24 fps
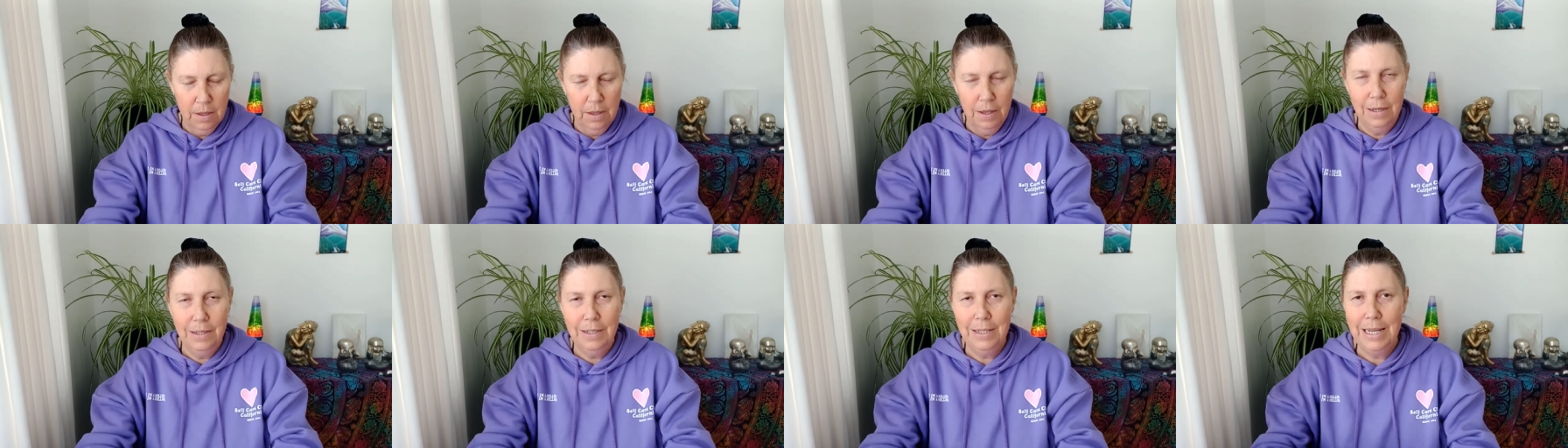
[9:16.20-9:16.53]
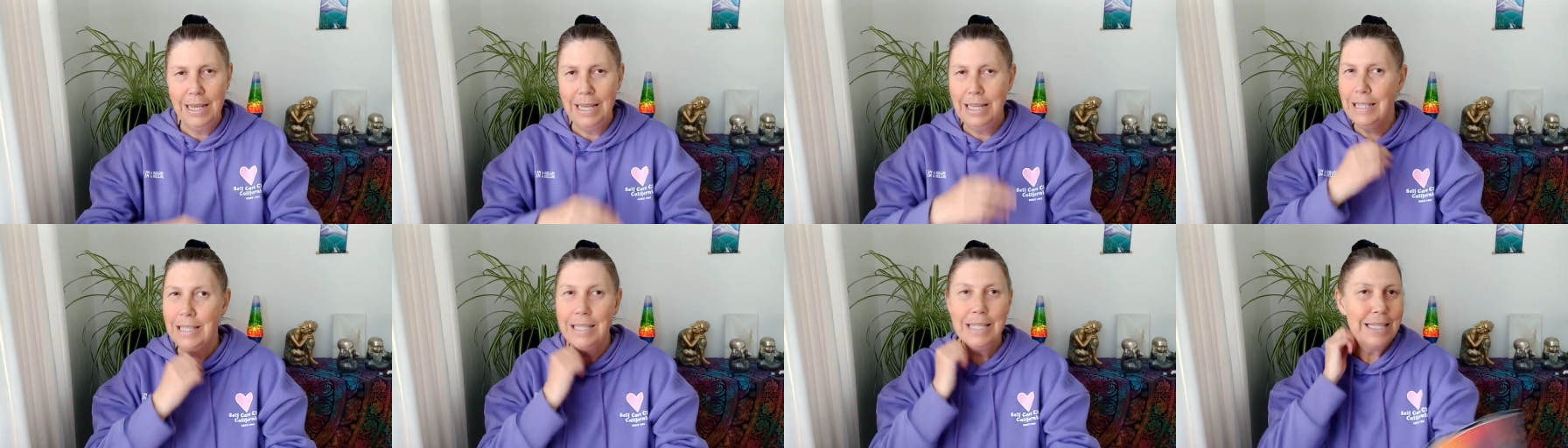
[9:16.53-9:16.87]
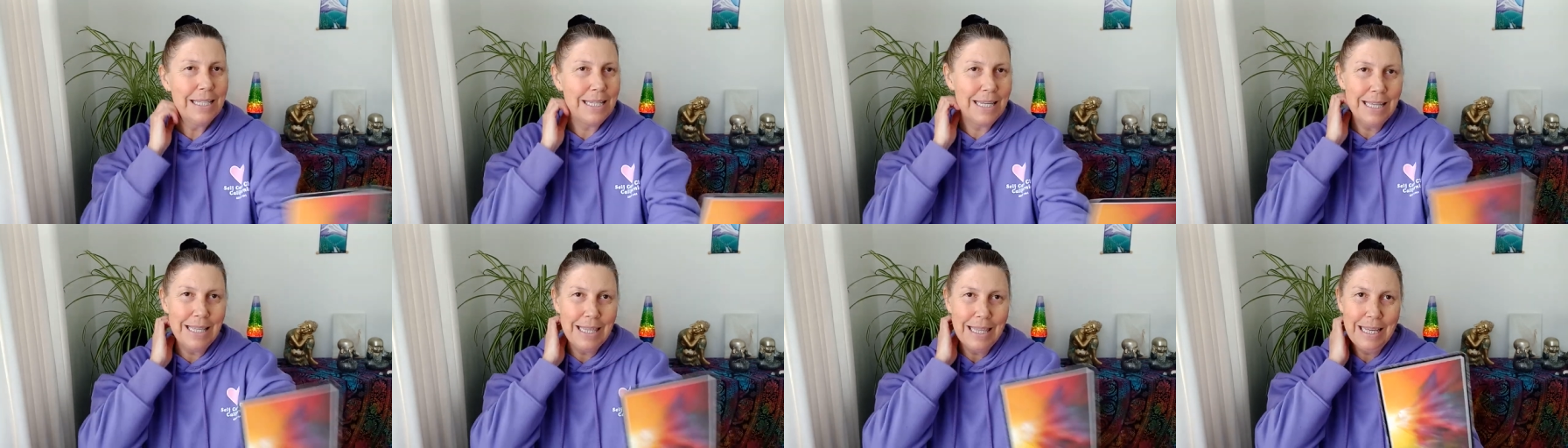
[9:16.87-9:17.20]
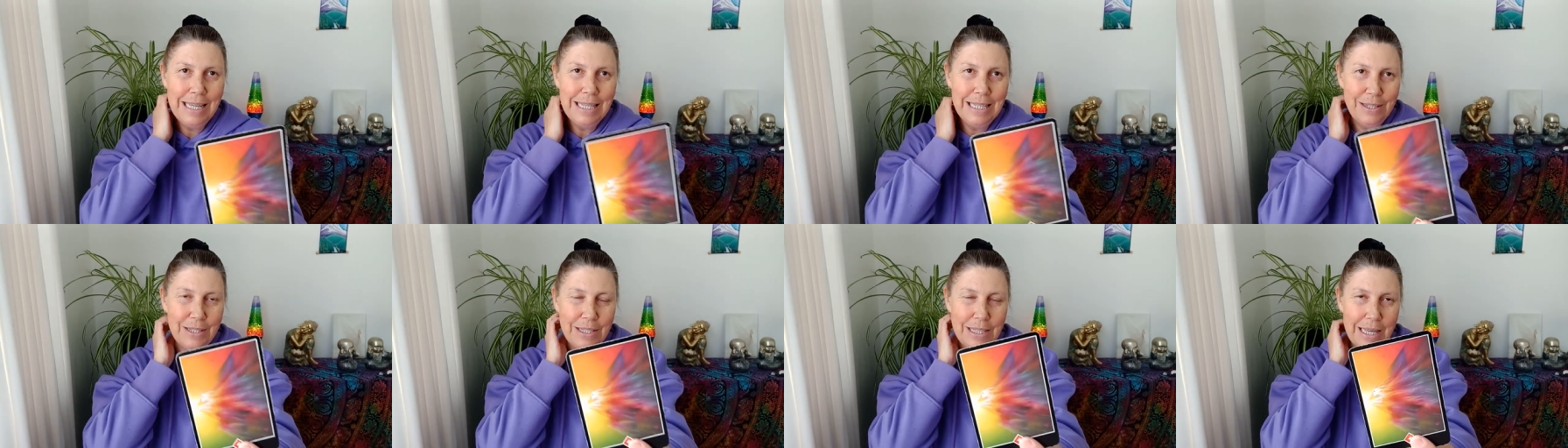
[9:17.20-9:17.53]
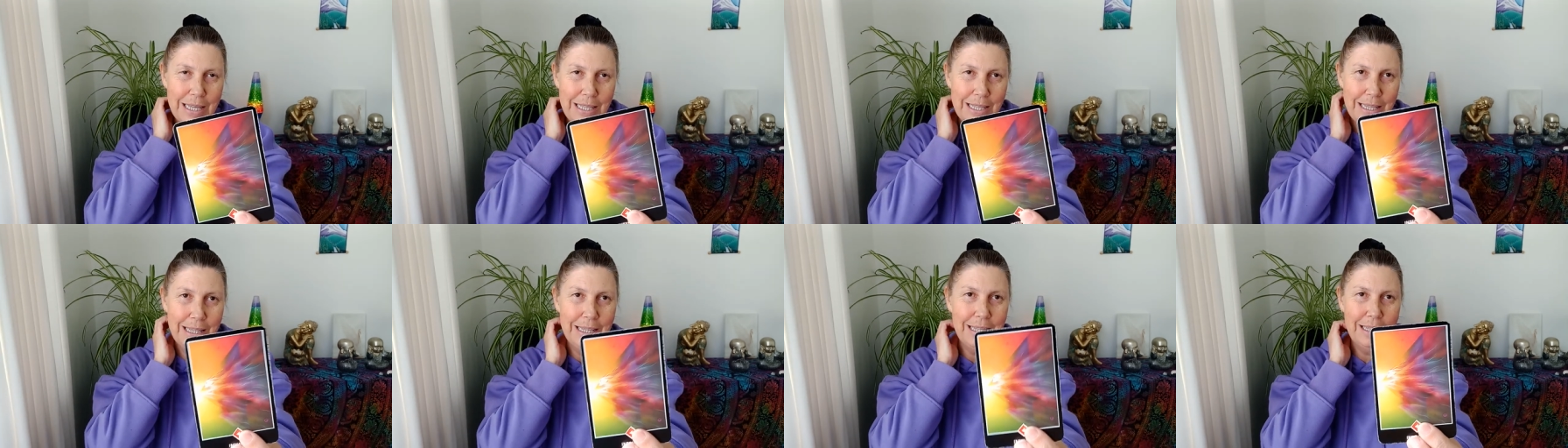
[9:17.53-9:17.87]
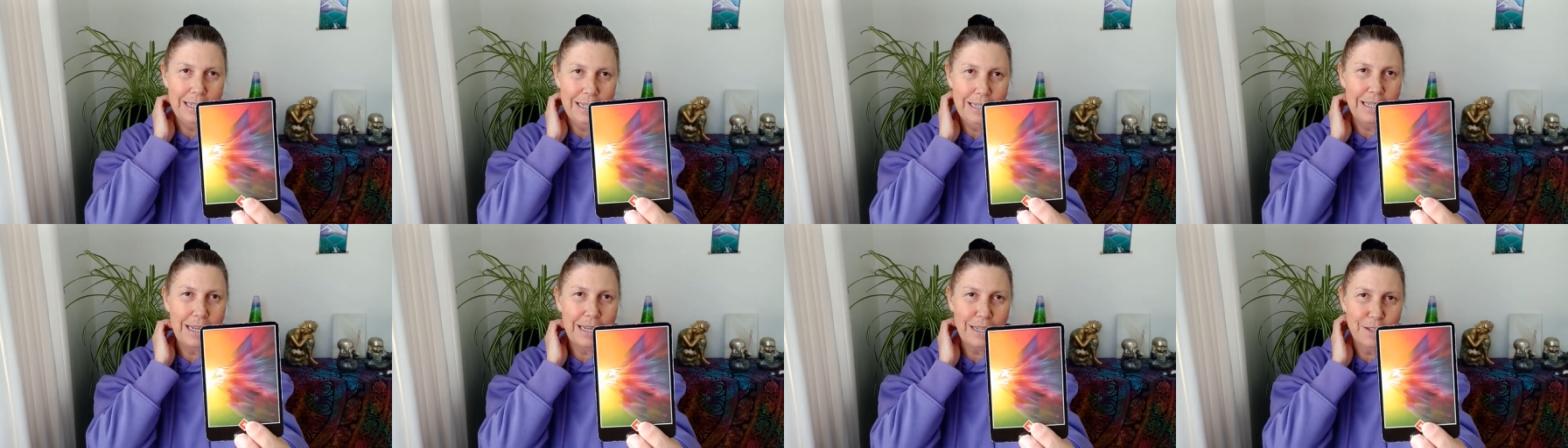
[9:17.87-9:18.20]
intense. this
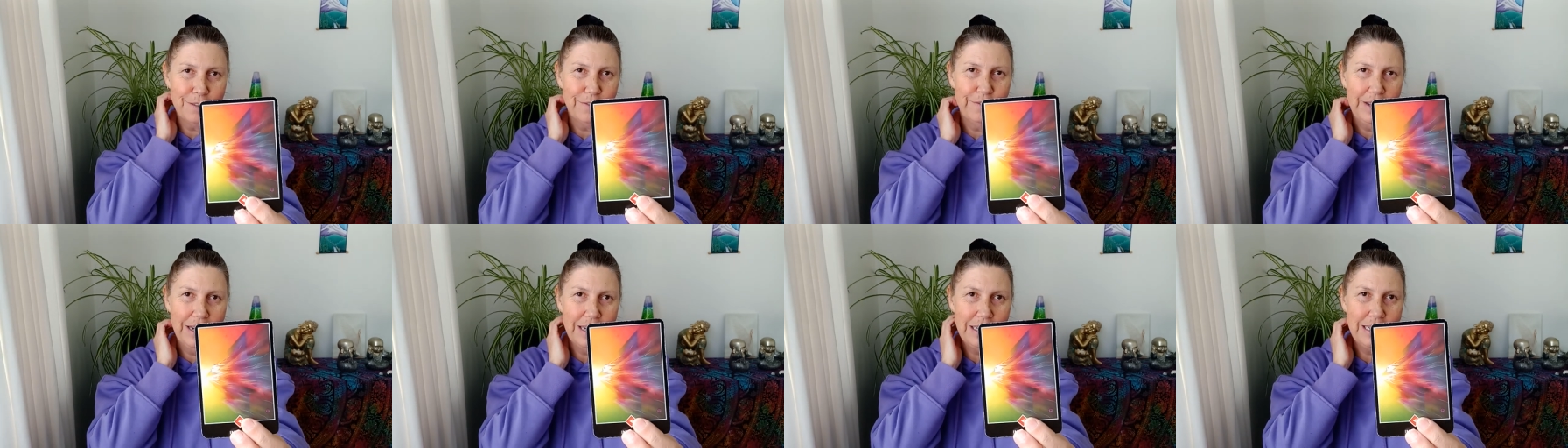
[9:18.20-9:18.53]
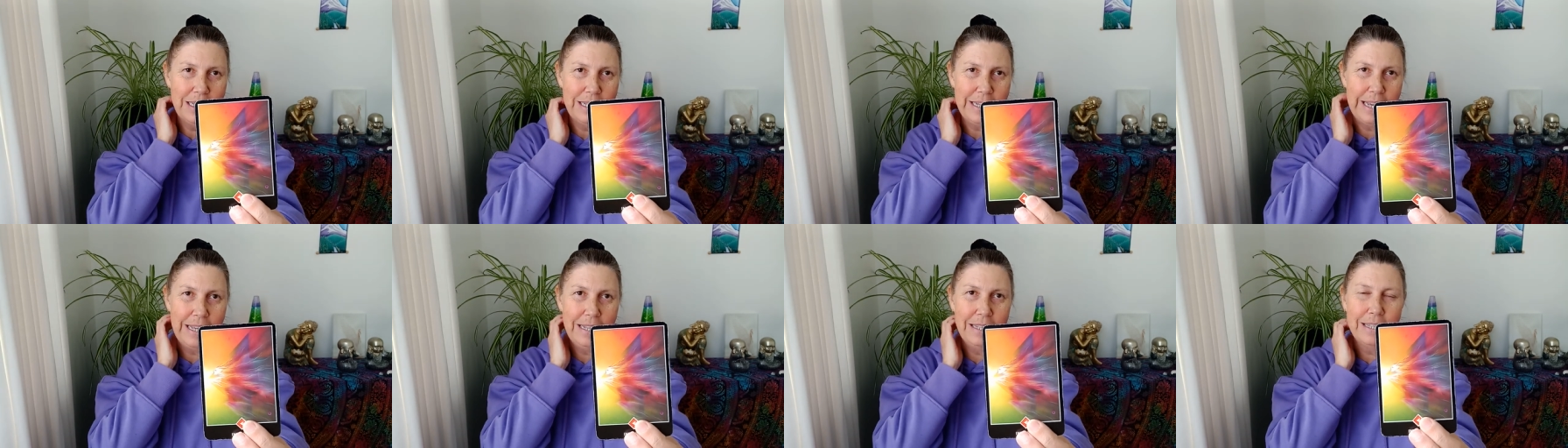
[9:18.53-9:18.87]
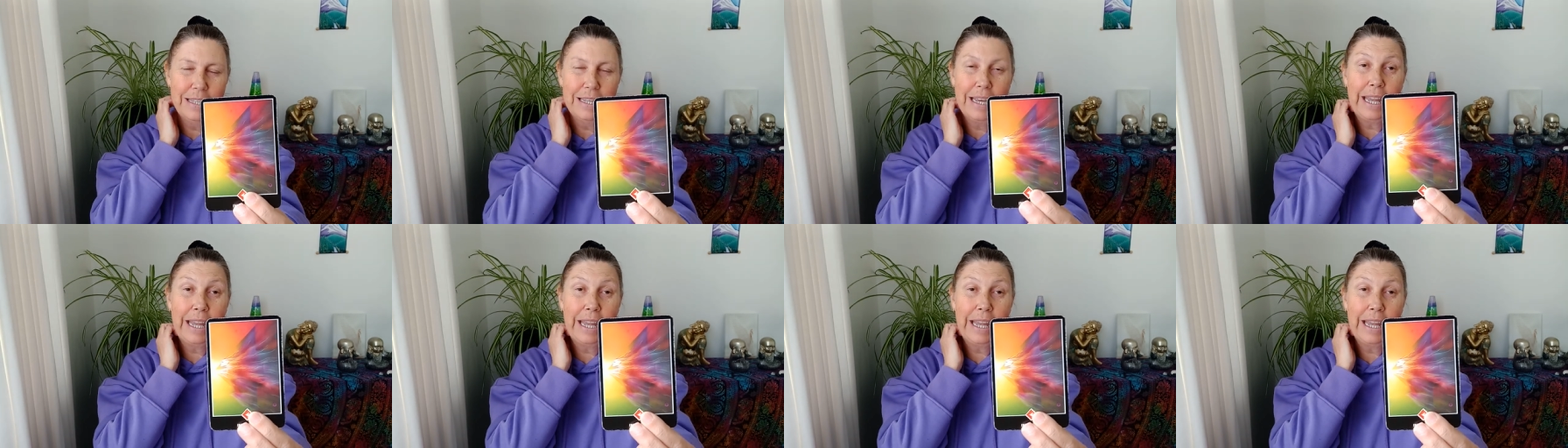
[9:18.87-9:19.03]
it does feel intense.